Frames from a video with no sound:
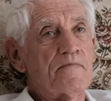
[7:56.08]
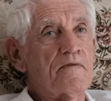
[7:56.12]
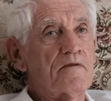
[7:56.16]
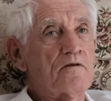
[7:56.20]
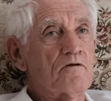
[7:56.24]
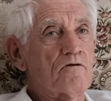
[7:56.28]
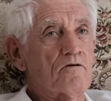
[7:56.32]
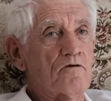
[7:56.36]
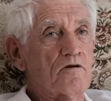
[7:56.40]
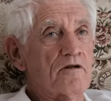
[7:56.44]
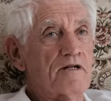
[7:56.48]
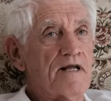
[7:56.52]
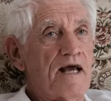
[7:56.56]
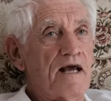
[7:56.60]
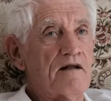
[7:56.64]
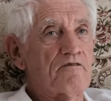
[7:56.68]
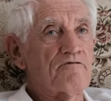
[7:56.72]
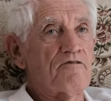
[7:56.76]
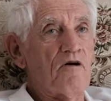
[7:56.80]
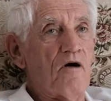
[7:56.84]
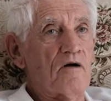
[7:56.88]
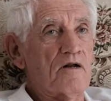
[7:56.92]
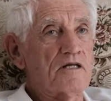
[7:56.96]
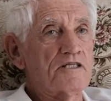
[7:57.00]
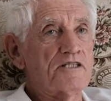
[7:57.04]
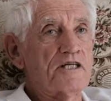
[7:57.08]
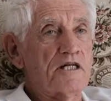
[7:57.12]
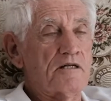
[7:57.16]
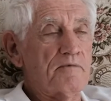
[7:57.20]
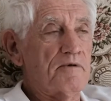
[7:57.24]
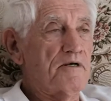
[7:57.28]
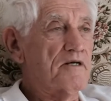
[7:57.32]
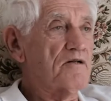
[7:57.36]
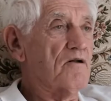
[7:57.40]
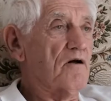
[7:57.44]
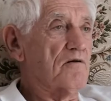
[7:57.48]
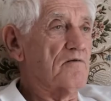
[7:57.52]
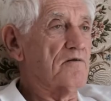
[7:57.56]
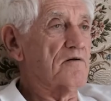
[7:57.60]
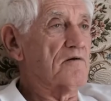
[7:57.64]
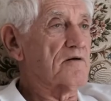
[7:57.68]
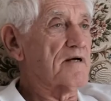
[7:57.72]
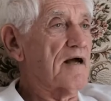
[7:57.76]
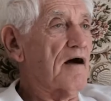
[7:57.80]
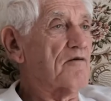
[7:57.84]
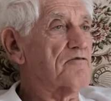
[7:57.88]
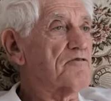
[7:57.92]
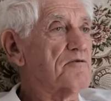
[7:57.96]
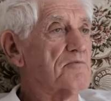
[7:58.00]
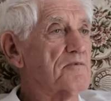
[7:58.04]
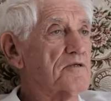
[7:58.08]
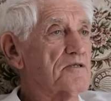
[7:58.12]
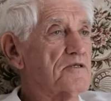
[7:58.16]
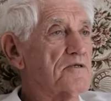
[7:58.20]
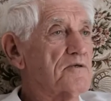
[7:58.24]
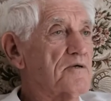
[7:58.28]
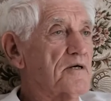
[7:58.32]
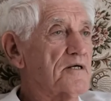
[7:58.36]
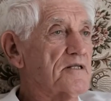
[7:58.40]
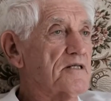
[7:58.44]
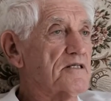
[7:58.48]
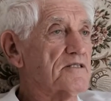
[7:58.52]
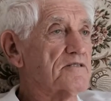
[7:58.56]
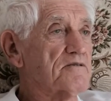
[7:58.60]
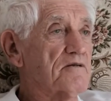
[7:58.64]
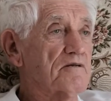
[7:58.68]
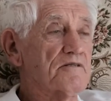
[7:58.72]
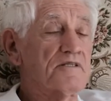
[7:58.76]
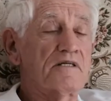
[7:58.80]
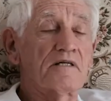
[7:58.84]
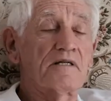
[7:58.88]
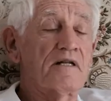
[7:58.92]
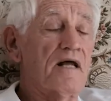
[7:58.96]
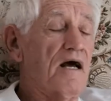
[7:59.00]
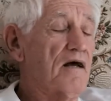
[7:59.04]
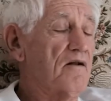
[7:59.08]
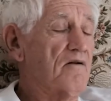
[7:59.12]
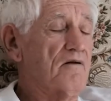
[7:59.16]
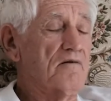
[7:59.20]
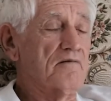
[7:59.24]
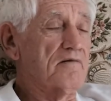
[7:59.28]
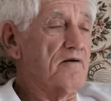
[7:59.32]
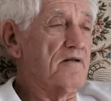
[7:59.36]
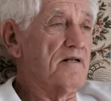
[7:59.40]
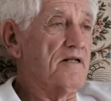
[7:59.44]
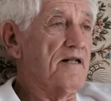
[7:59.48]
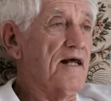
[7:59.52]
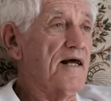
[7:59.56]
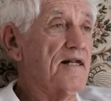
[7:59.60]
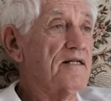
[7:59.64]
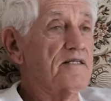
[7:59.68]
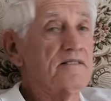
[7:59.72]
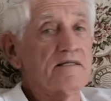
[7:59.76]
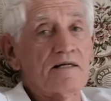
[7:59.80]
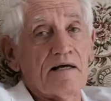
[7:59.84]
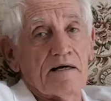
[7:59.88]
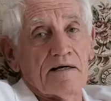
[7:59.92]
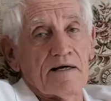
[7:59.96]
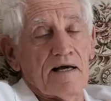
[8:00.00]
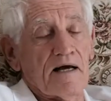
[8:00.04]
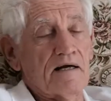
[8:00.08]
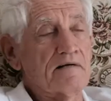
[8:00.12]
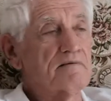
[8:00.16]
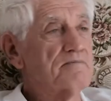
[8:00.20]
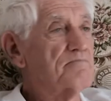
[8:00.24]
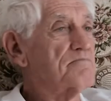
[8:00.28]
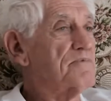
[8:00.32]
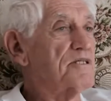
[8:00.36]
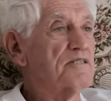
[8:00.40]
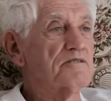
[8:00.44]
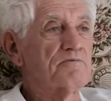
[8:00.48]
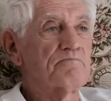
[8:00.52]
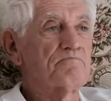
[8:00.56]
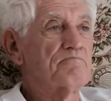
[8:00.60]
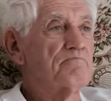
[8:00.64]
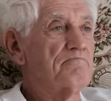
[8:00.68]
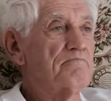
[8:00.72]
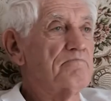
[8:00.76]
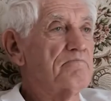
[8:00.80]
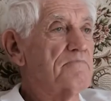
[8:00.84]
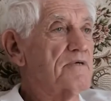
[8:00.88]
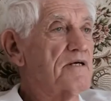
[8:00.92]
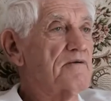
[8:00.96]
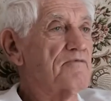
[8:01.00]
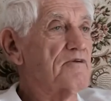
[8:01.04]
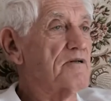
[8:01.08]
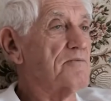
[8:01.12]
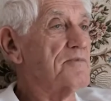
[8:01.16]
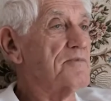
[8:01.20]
so Dad finally said, "Well, you're not real comfortable doing this." And I said, "No, not really, Dad." He said, "Okay, just give it